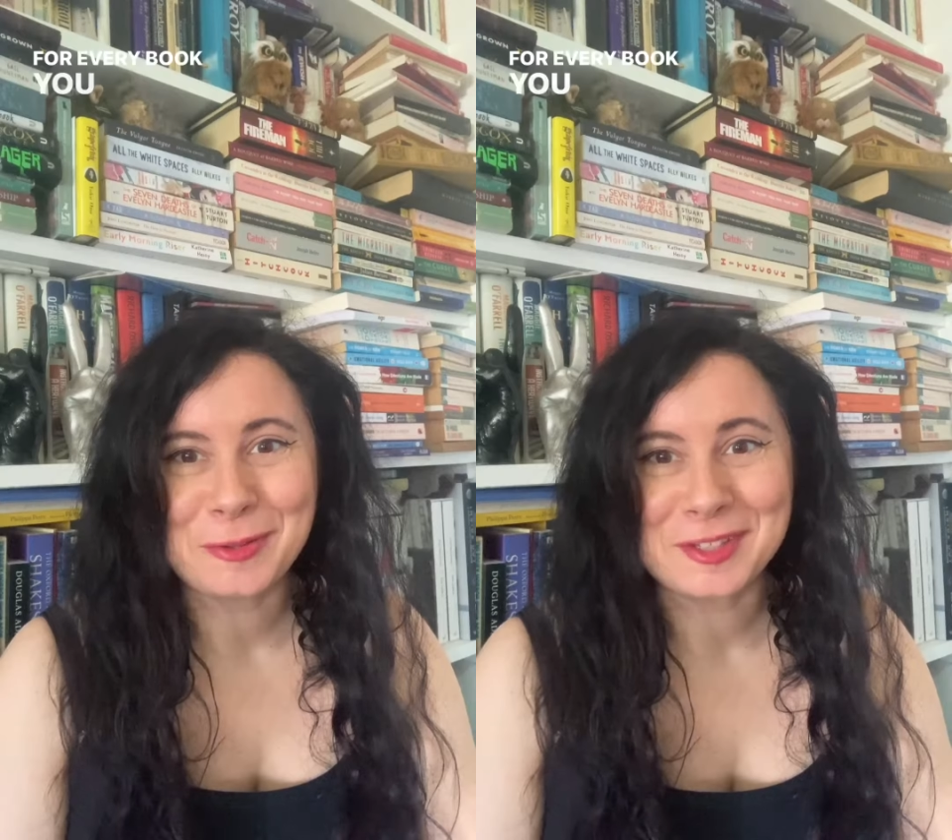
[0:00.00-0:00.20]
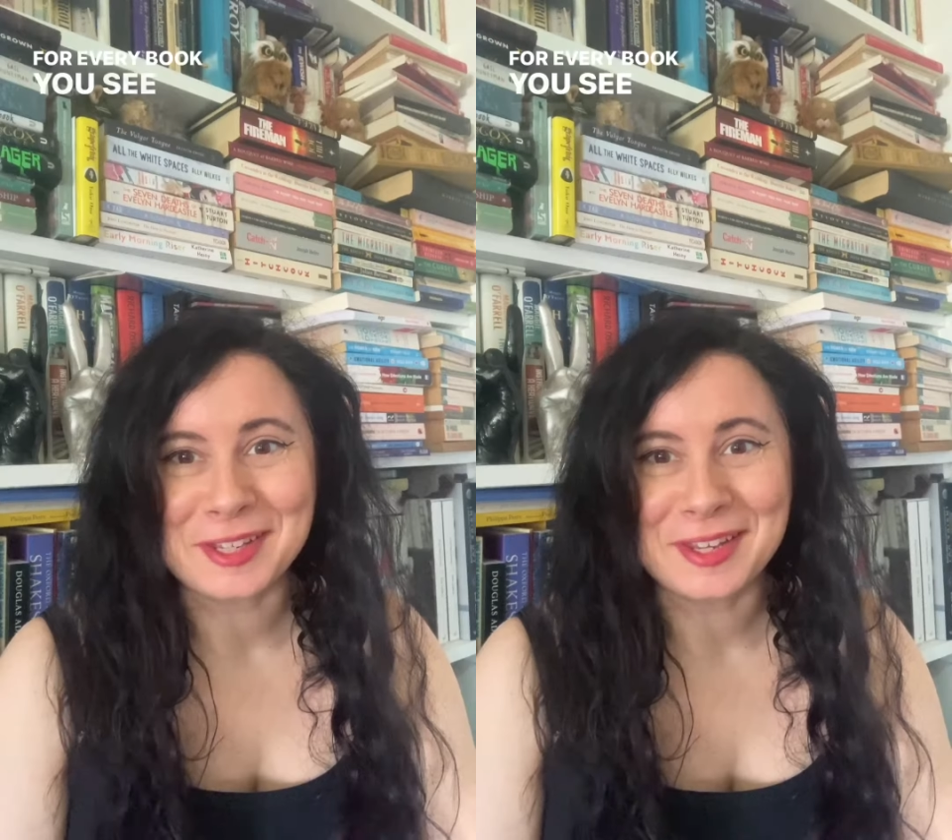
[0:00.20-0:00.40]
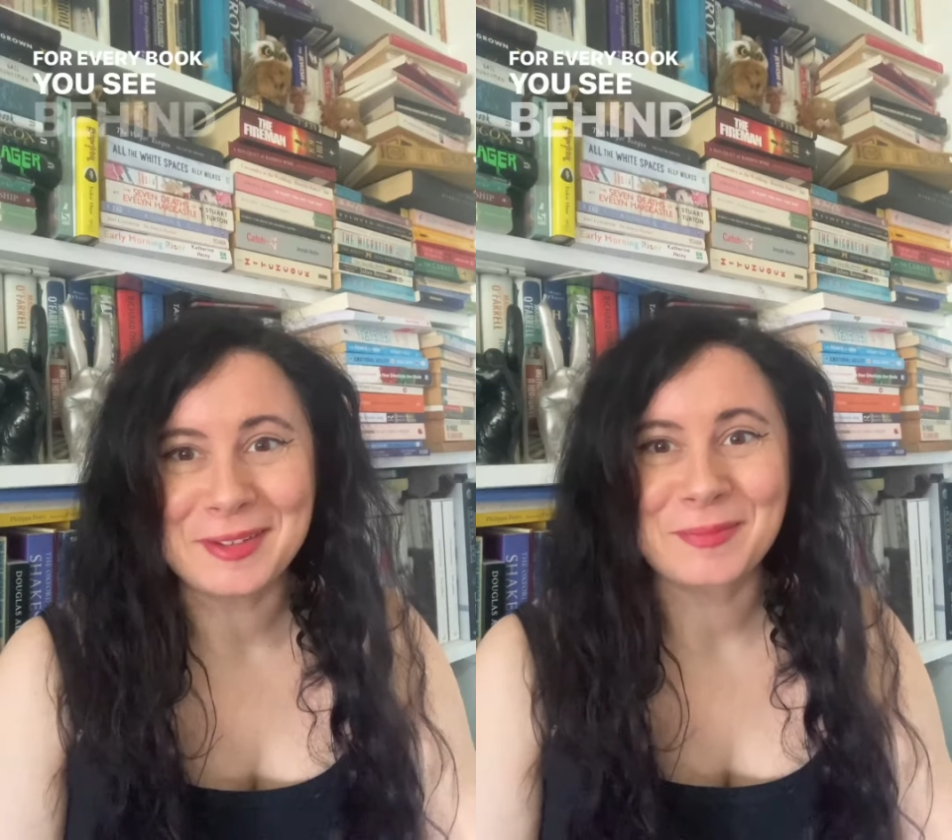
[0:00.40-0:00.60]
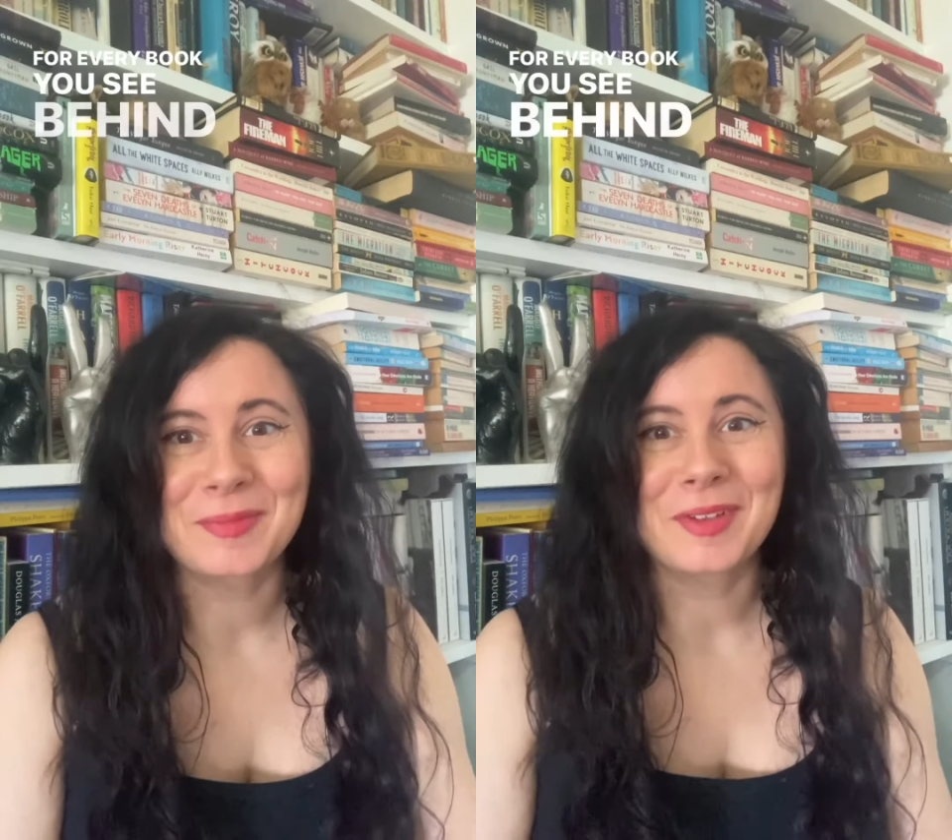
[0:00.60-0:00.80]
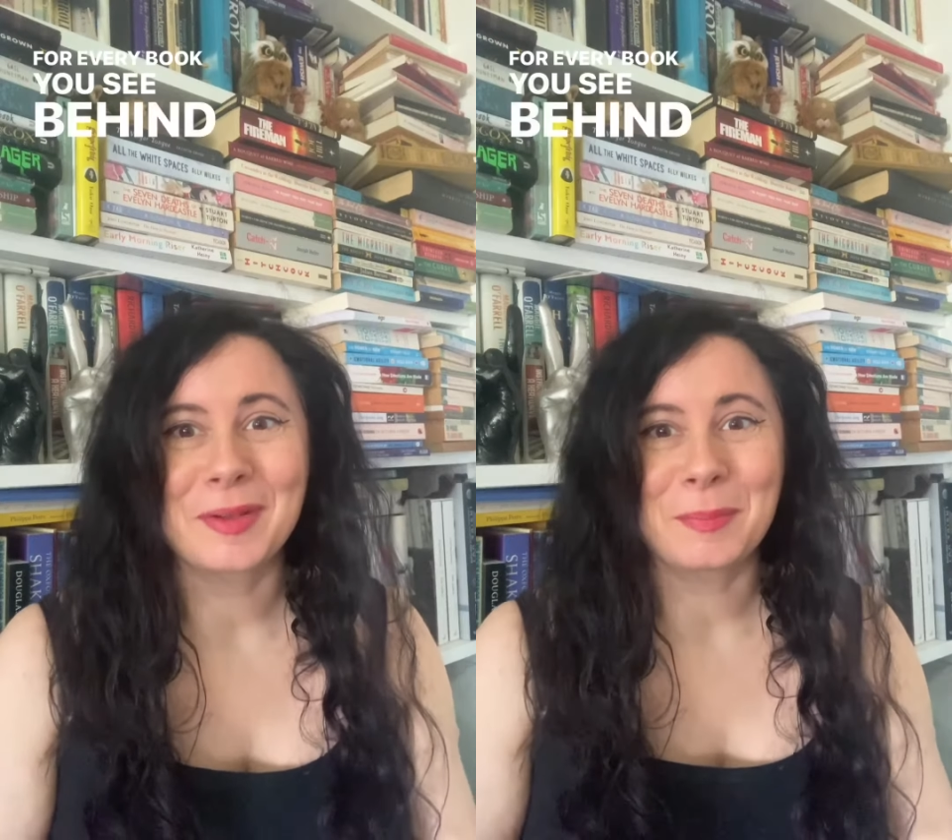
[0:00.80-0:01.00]
see
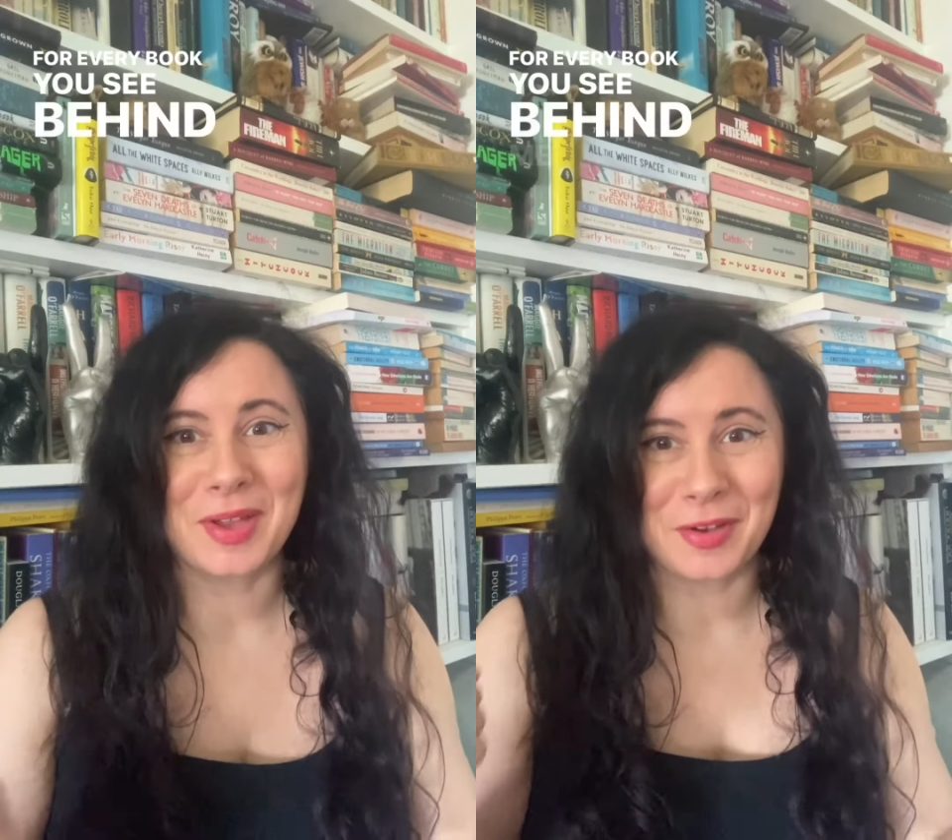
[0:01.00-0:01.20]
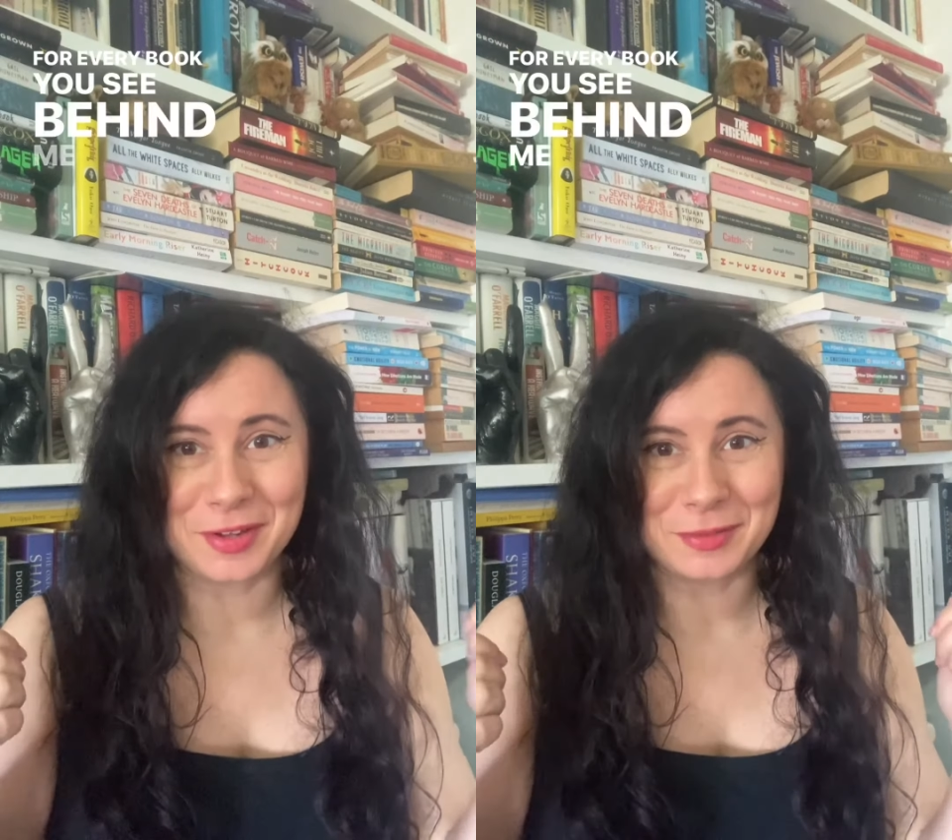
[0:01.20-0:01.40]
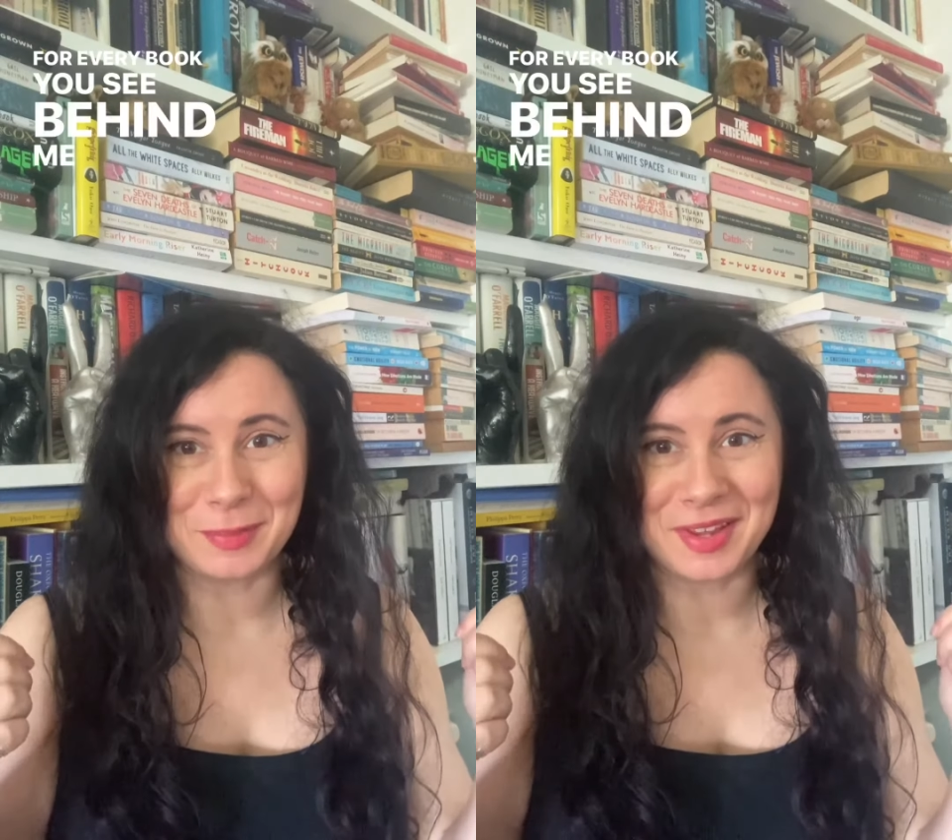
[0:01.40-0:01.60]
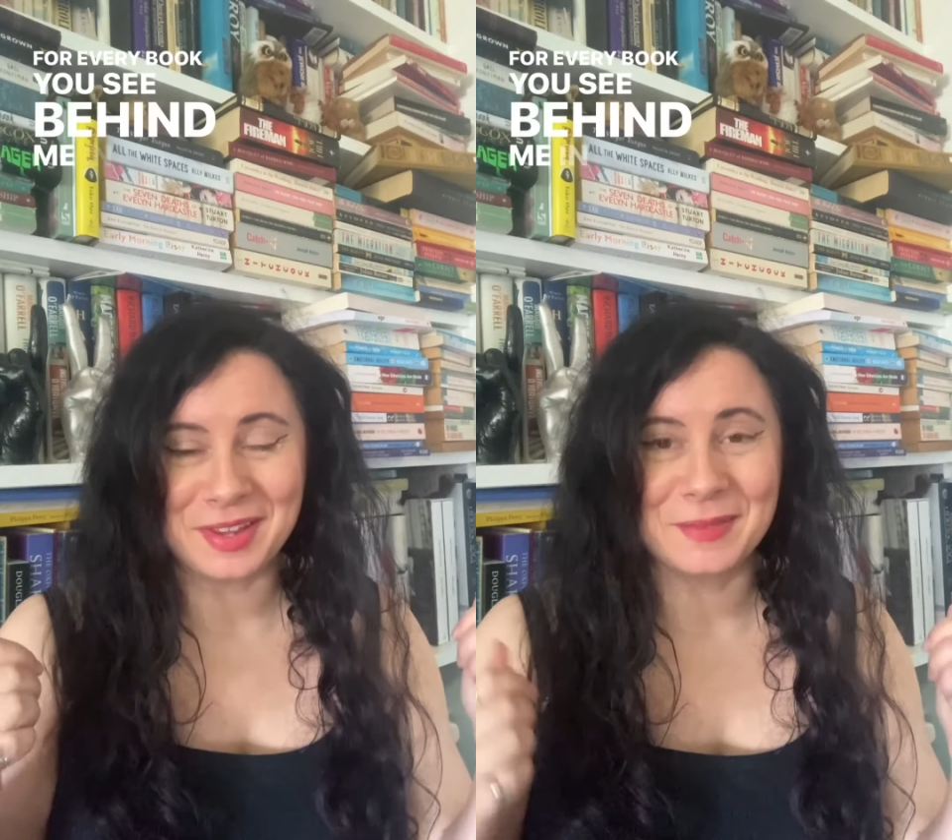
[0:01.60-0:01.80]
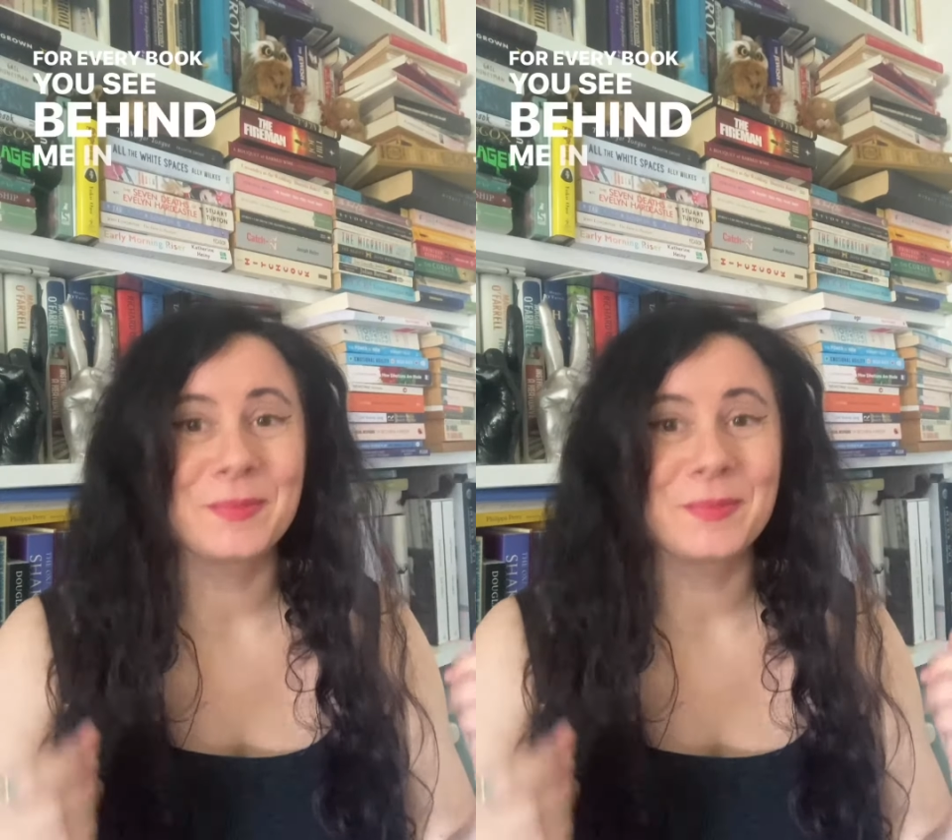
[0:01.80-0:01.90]
behind me